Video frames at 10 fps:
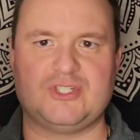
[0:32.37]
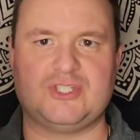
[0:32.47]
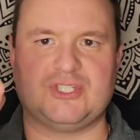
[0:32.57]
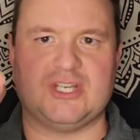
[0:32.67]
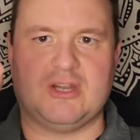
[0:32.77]

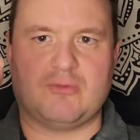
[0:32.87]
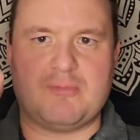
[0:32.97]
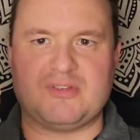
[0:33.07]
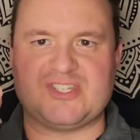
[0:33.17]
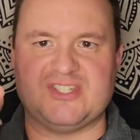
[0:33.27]
which
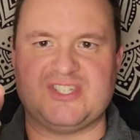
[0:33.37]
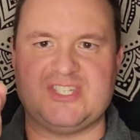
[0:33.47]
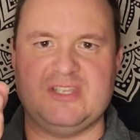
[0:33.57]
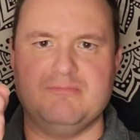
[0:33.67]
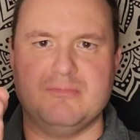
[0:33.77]

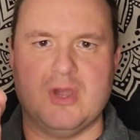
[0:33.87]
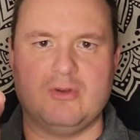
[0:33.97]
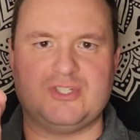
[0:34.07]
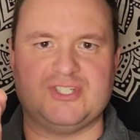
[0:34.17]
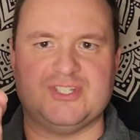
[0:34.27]
represents
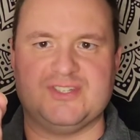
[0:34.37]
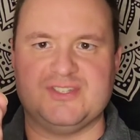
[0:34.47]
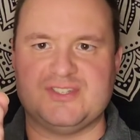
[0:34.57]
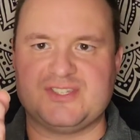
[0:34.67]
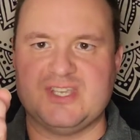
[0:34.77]

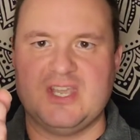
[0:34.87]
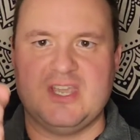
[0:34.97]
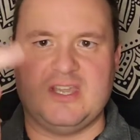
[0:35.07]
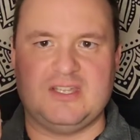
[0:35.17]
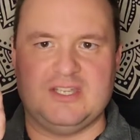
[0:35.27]
emotions,